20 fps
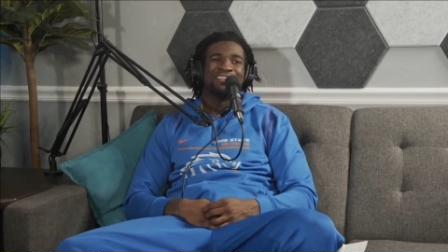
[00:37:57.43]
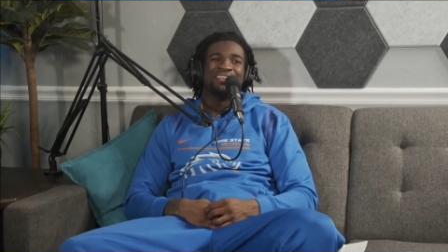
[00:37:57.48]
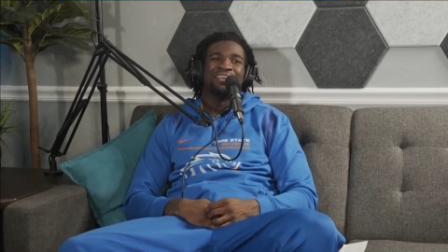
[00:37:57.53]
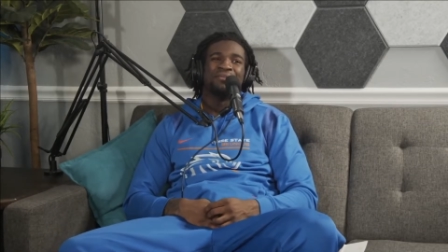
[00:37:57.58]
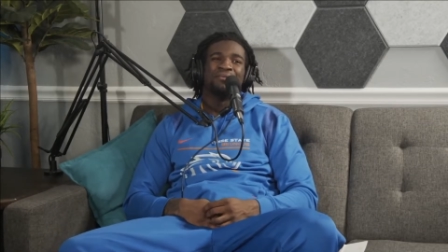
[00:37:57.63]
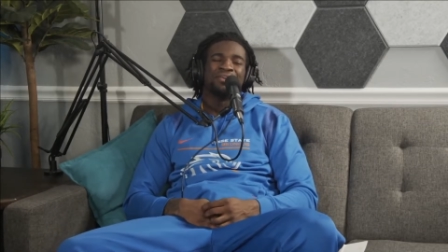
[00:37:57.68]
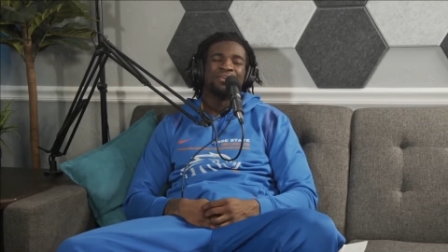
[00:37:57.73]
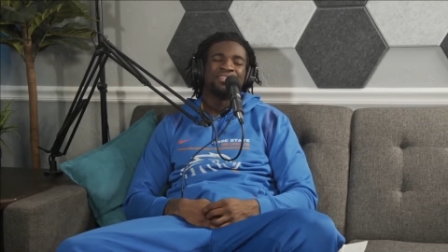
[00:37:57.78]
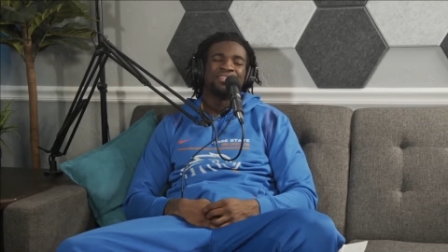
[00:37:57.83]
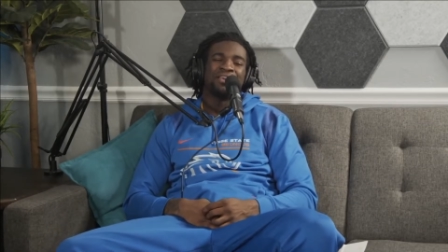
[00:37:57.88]
I
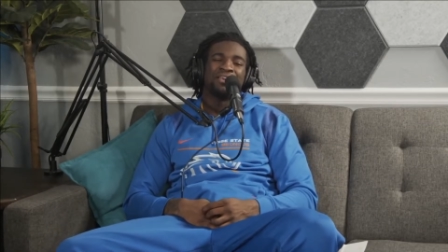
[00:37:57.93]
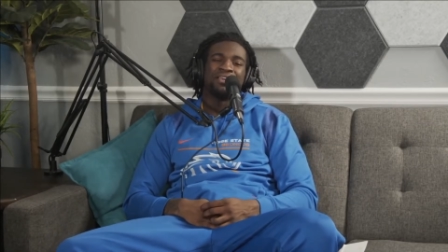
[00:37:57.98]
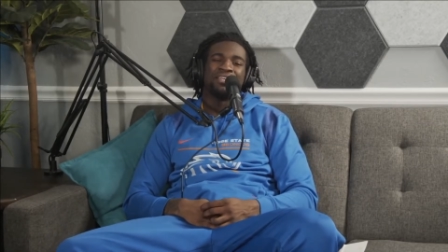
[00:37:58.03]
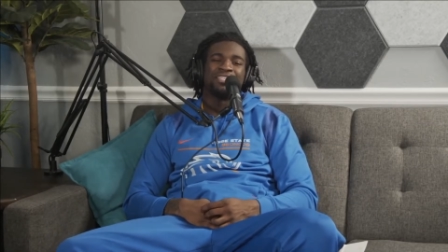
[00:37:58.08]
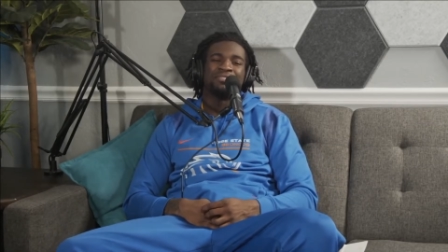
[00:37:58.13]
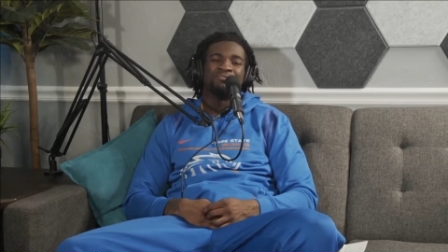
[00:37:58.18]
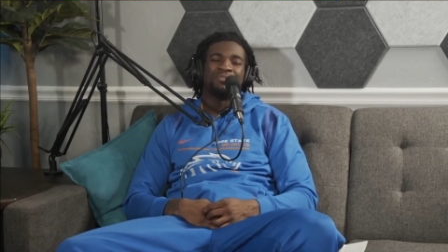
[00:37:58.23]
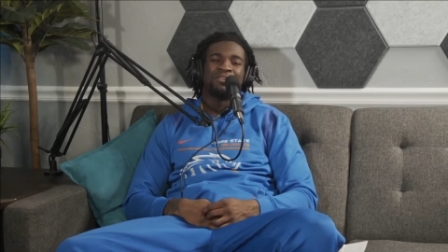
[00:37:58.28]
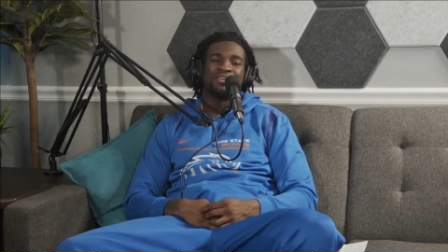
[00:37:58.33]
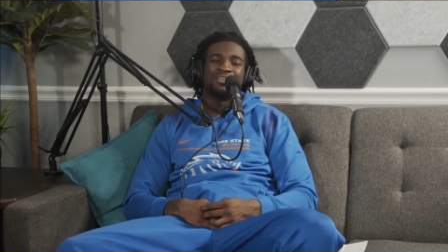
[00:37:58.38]
would say,
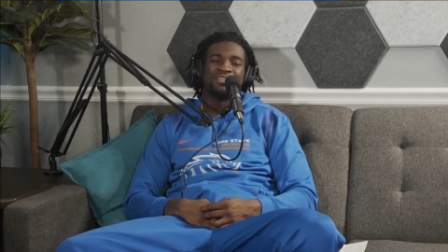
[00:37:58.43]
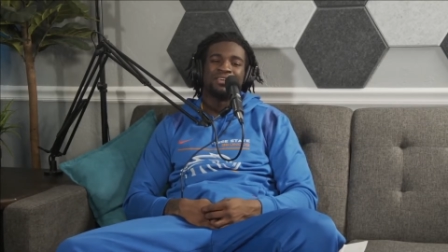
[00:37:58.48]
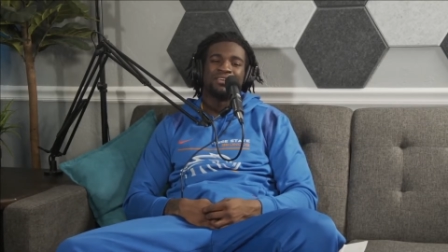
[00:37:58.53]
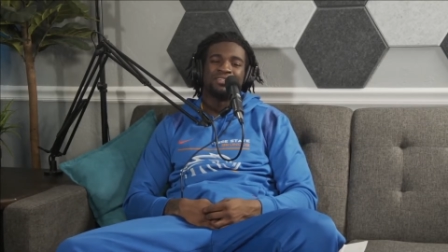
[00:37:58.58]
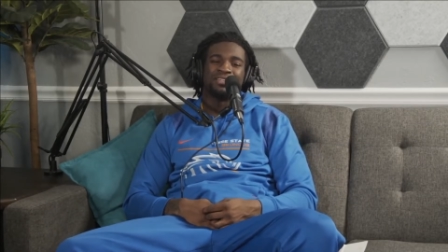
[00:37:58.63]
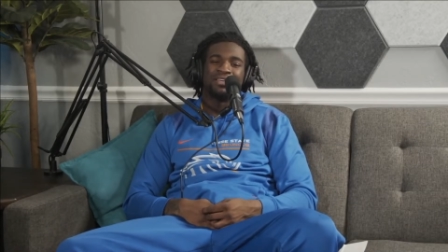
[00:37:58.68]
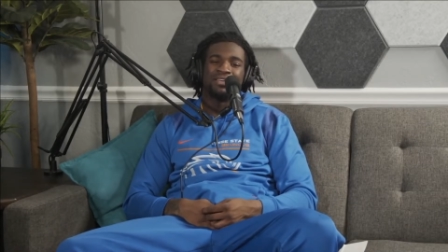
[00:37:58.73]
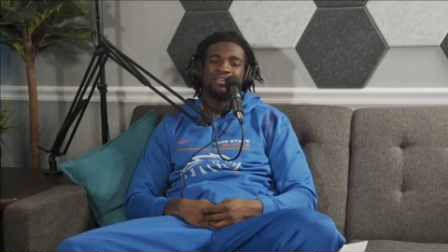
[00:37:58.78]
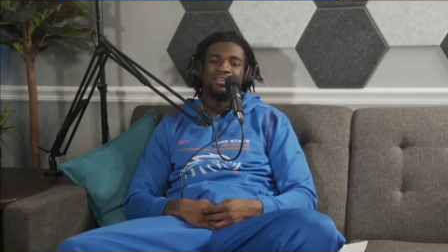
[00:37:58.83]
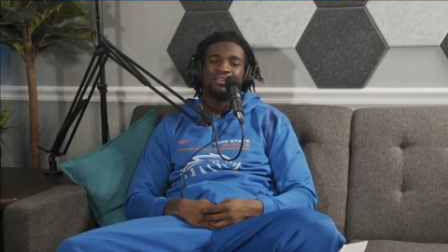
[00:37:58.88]
experience. I
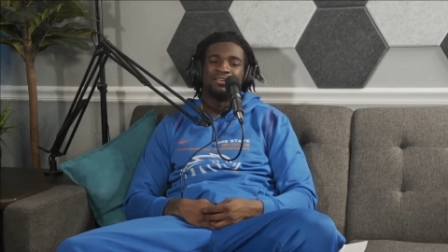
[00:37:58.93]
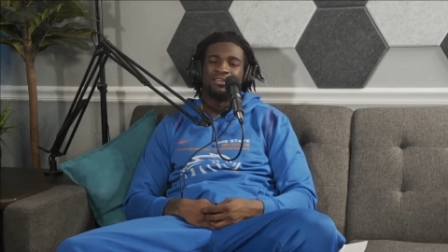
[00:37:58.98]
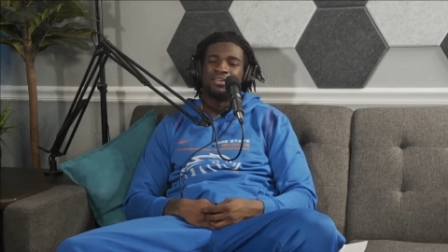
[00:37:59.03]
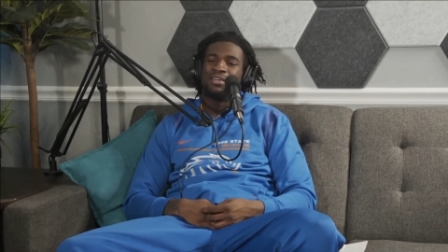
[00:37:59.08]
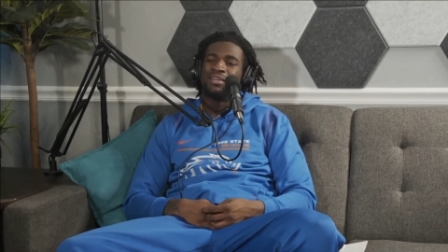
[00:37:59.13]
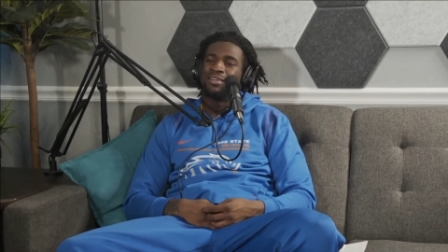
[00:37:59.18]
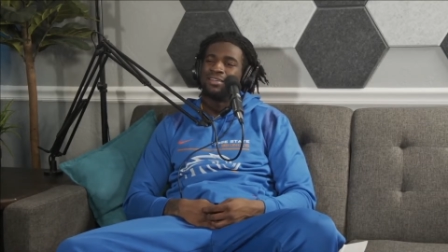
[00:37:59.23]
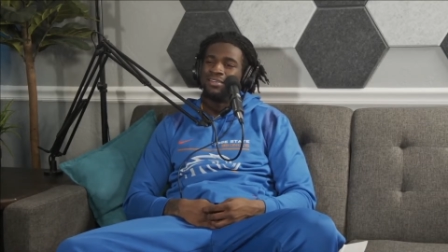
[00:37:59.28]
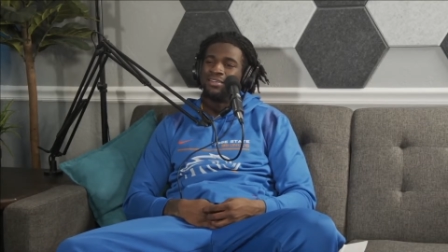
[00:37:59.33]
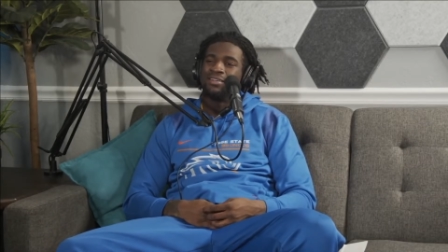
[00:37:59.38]
was like, yeah,
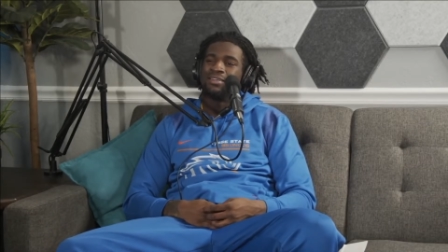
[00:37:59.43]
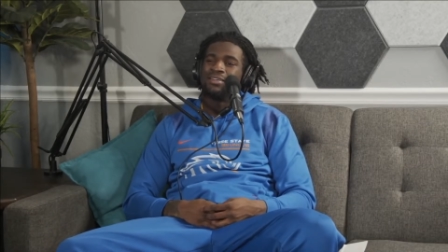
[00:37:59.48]
okay.